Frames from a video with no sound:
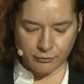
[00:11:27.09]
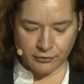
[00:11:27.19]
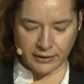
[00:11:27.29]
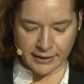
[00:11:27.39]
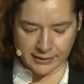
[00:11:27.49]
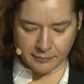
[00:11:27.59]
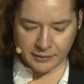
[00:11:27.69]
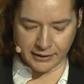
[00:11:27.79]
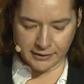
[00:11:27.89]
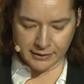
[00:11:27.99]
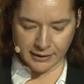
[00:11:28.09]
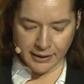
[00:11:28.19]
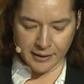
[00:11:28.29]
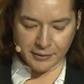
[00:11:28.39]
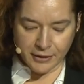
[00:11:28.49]
SMEs
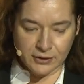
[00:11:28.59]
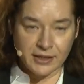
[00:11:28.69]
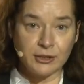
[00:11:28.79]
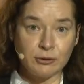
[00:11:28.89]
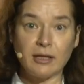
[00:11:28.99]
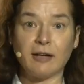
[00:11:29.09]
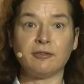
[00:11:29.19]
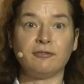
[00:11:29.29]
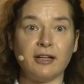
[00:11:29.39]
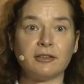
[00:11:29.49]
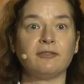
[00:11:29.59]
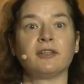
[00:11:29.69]
because they do have a very,